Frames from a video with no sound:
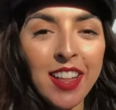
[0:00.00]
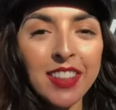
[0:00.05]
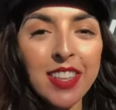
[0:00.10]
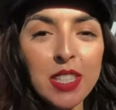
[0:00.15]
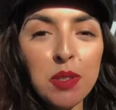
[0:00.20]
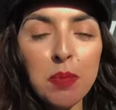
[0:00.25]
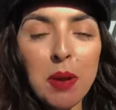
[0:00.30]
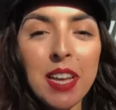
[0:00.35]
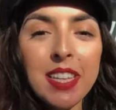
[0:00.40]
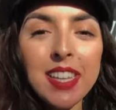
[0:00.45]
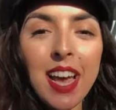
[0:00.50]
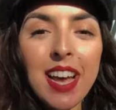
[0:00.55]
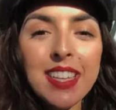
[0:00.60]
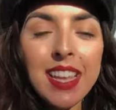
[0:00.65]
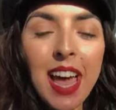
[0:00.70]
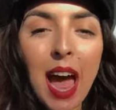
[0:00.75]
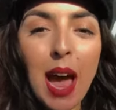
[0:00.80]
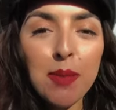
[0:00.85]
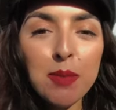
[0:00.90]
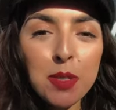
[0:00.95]
This place
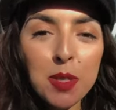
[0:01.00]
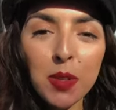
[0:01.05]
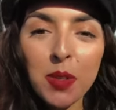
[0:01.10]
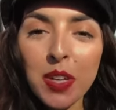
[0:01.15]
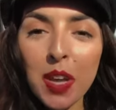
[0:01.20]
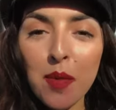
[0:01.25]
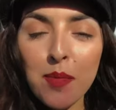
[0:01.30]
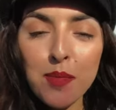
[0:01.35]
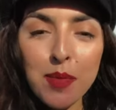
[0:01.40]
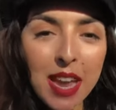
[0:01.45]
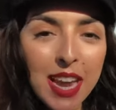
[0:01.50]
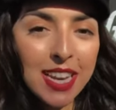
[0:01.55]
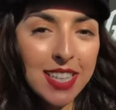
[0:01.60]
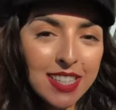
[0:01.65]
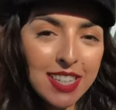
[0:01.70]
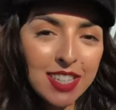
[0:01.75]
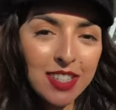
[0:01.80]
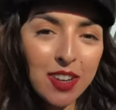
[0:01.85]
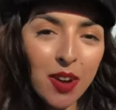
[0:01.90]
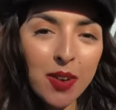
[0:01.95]
has absolutely
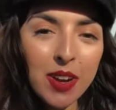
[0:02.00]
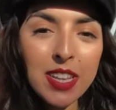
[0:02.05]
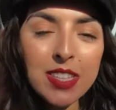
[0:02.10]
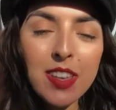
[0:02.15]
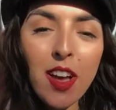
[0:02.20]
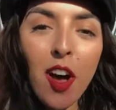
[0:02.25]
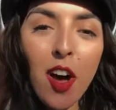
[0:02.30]
amazing donuts,